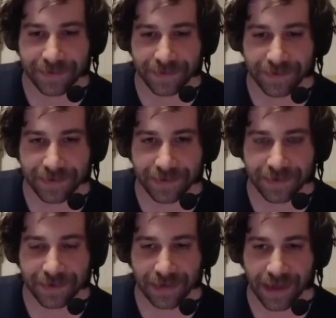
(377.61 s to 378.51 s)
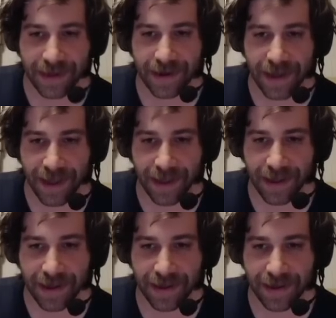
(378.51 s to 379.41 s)
Yeah. I got. Where did he
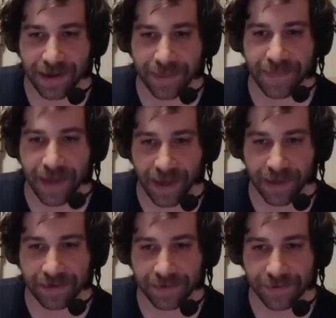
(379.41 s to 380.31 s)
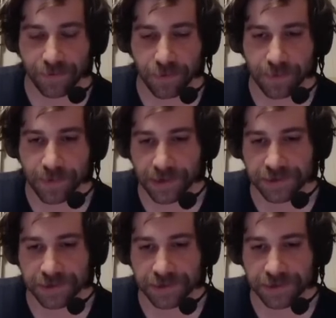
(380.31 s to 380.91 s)
get you? In the head through a bush.